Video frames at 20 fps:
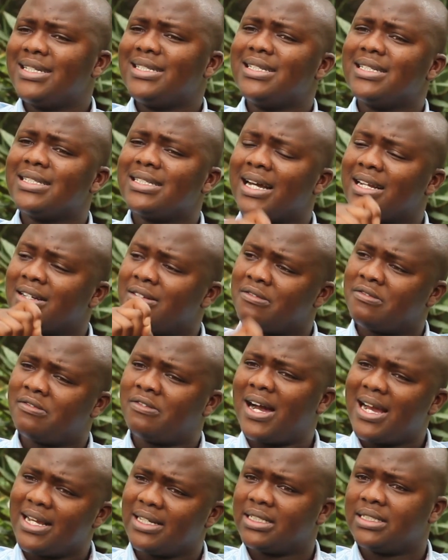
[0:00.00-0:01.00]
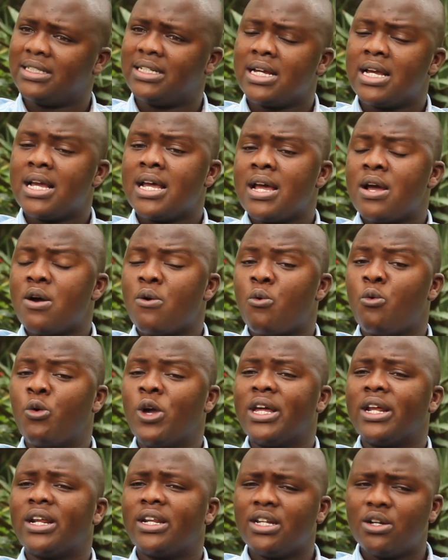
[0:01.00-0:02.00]
it is advised,
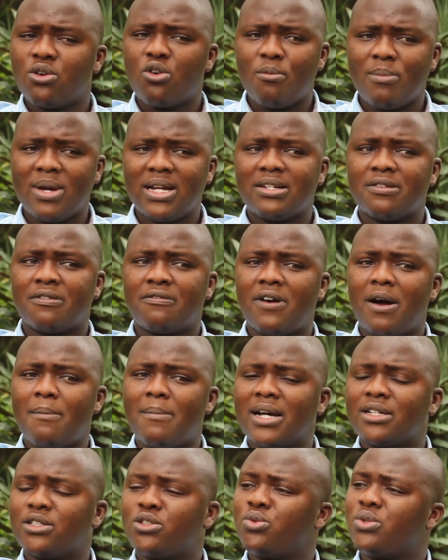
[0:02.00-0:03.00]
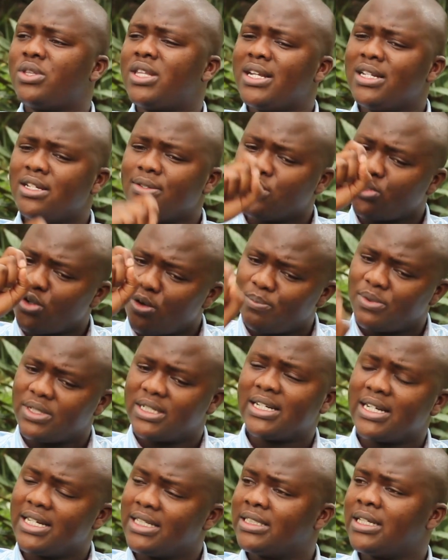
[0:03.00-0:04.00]
we recommend farmers to then top
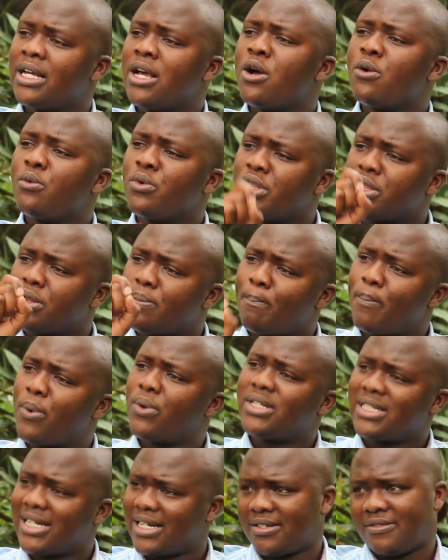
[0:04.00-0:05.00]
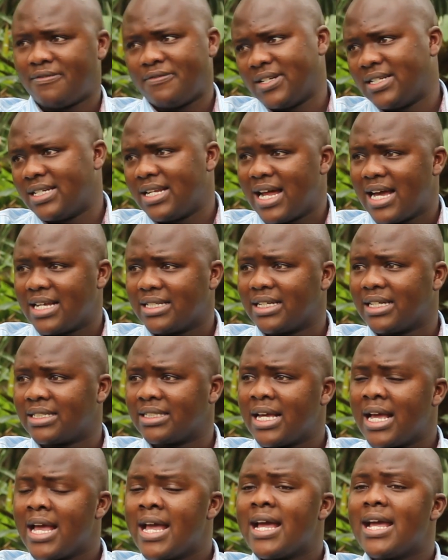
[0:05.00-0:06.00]
dress with potash fertilizers
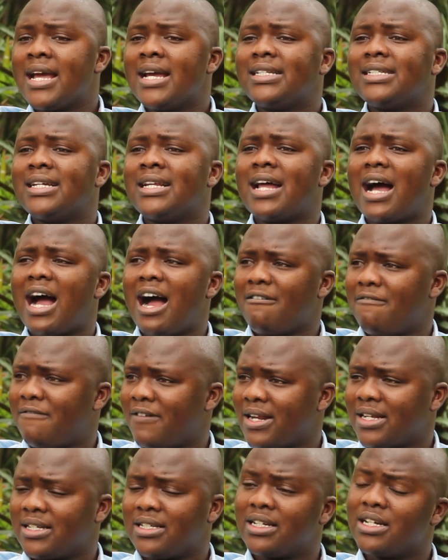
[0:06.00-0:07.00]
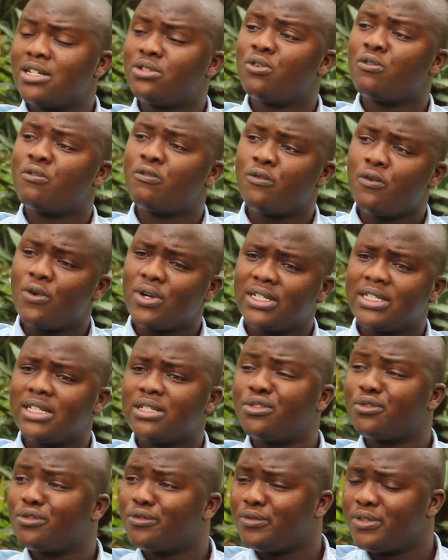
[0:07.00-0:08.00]
at an average rate of 40
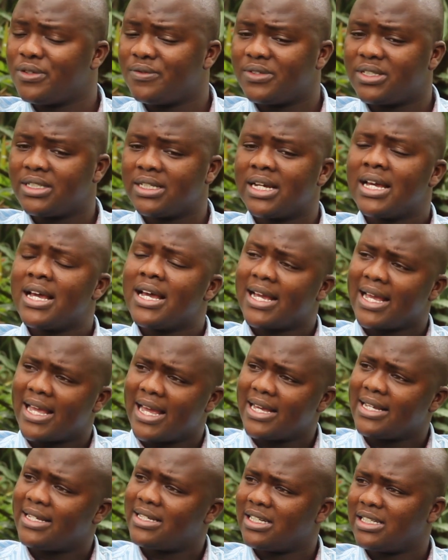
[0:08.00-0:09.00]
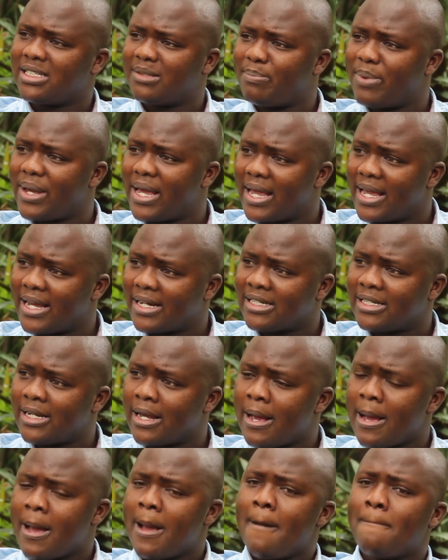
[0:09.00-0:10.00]
to 50 kgs per hectare.
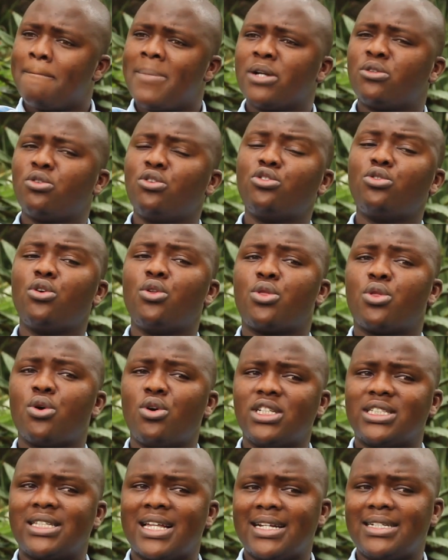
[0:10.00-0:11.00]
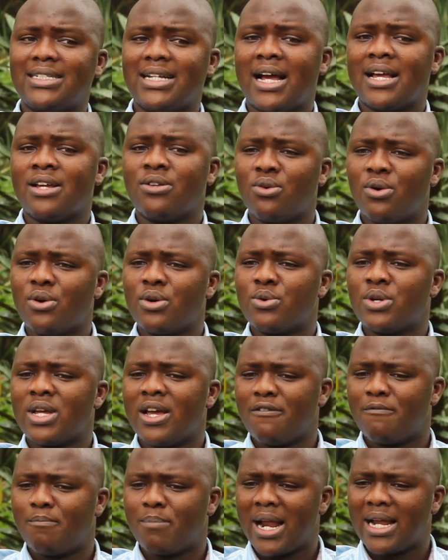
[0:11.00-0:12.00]
But also those that are, we
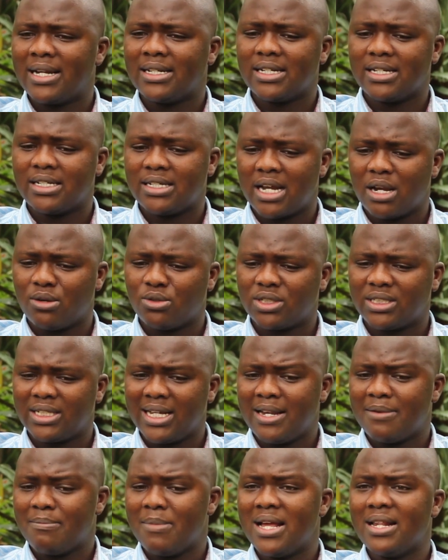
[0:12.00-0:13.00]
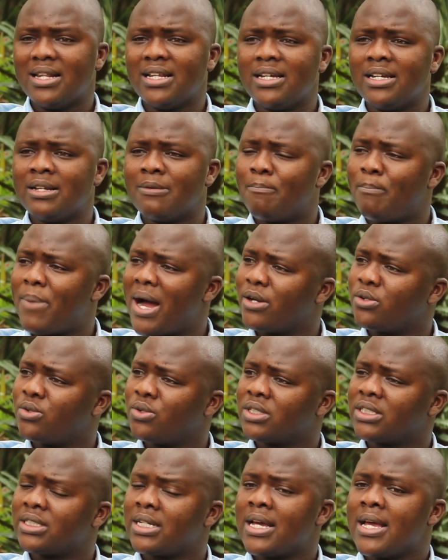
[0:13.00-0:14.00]
have planted Lucerne mainly in
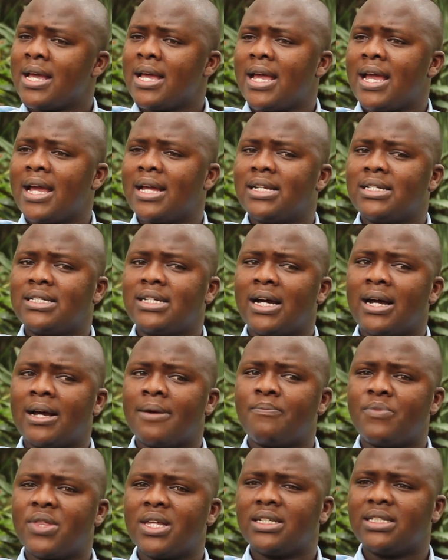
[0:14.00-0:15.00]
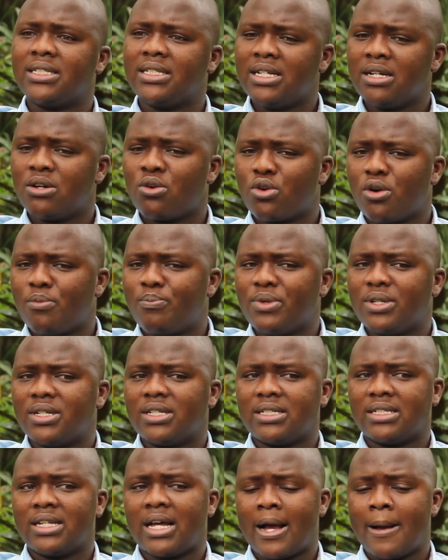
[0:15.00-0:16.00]
paddocks, and they see crop
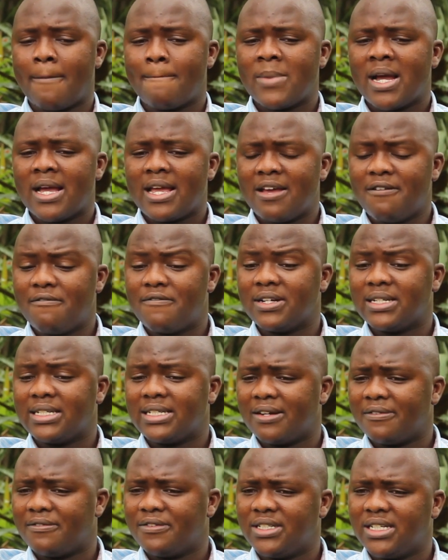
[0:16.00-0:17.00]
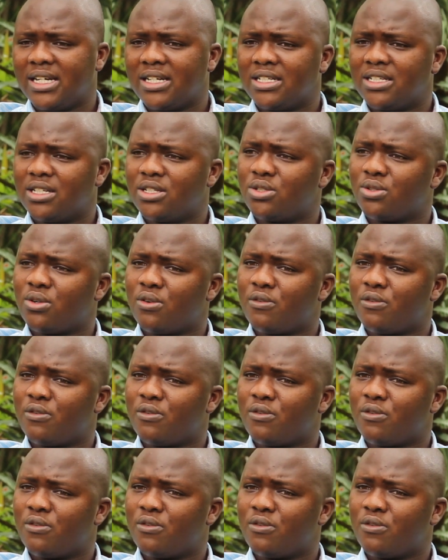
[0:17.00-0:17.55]
is having deficiencies